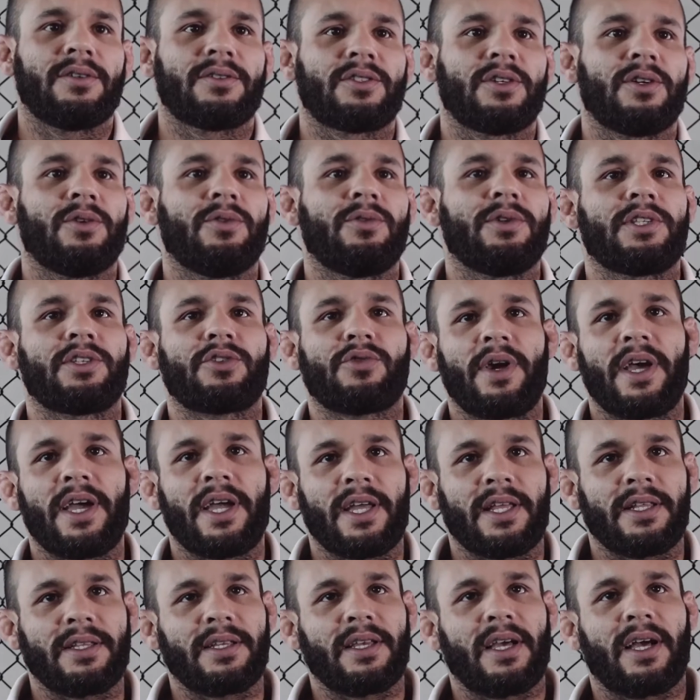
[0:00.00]
So we
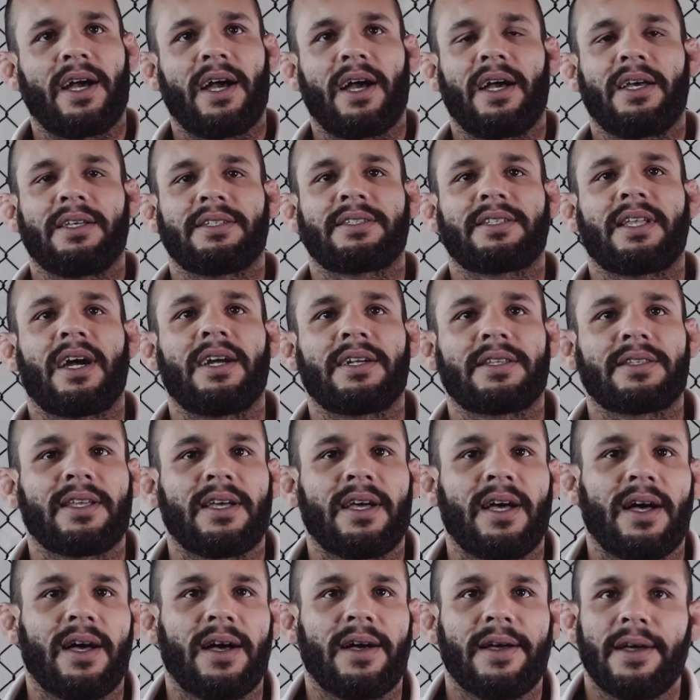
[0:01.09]
train. I start
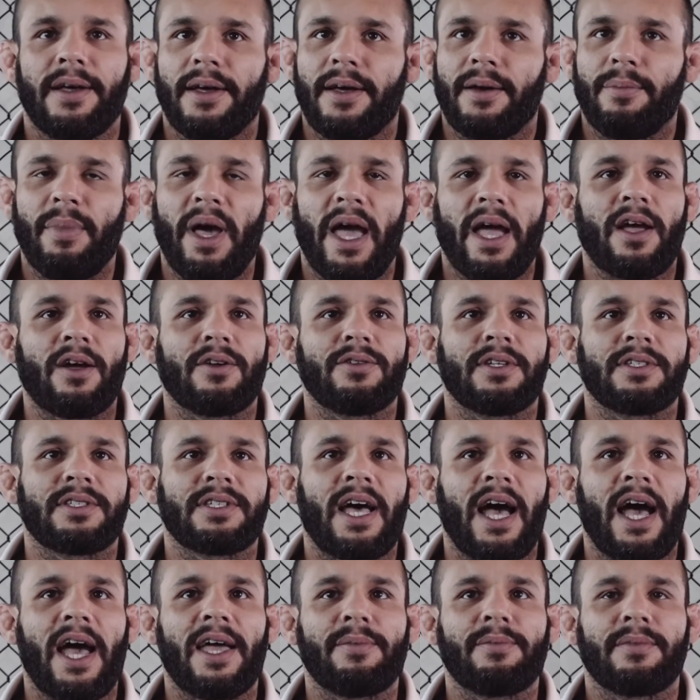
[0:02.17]
back on the
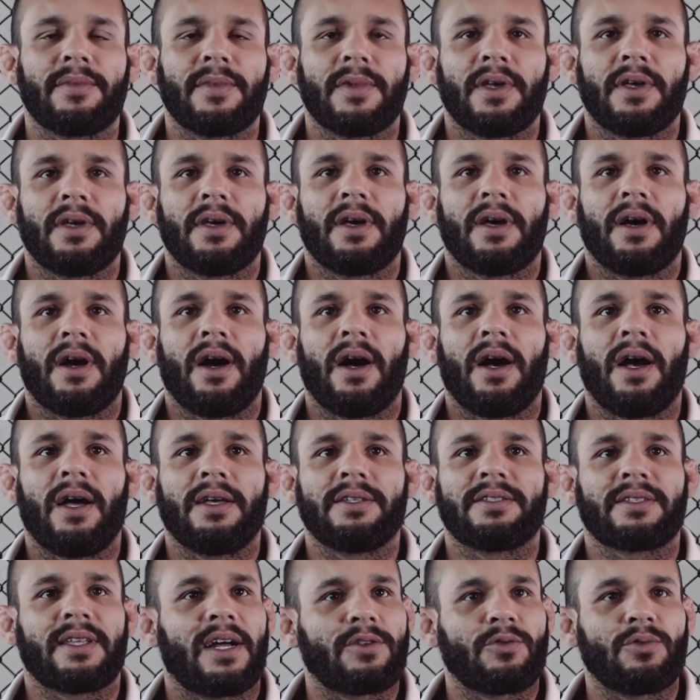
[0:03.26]
time. I
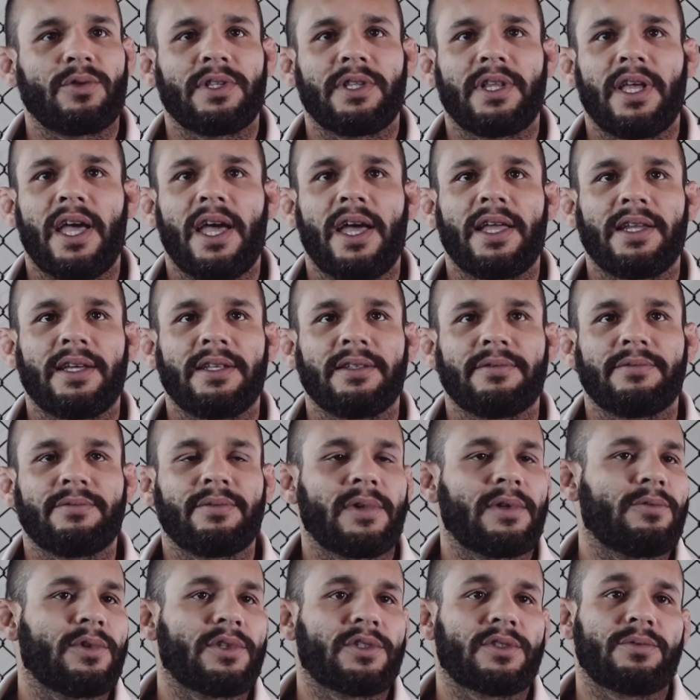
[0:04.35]
start with them, and
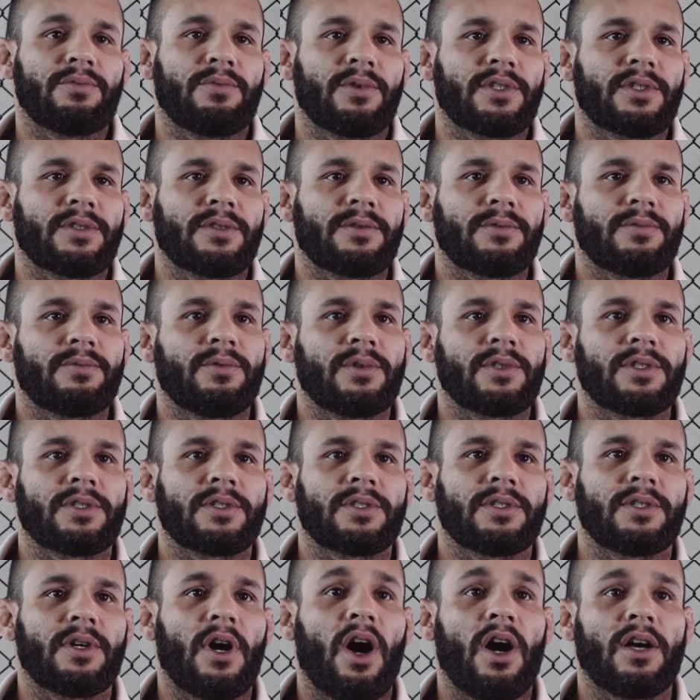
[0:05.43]
it was
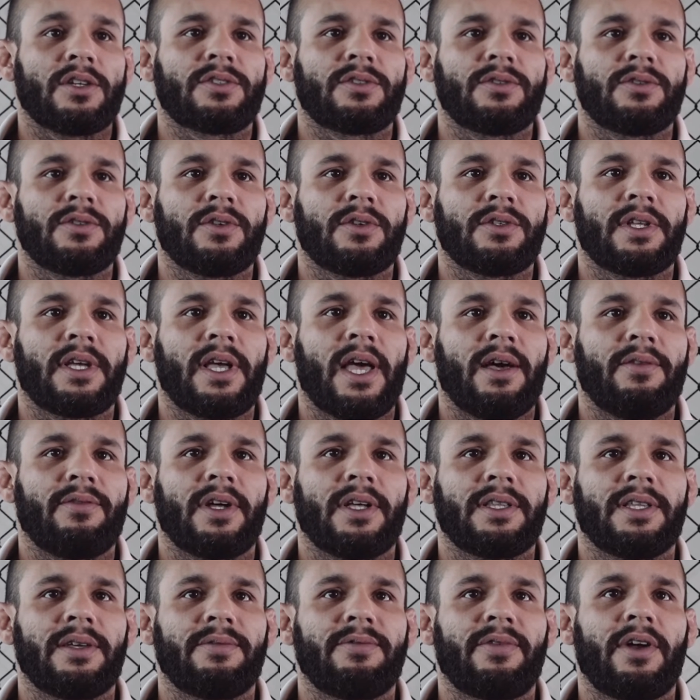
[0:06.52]
awesome. You
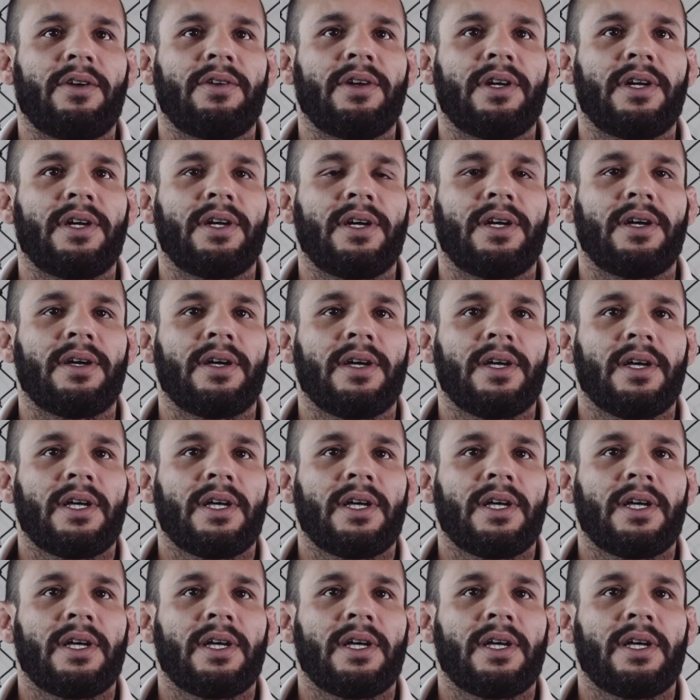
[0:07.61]
know,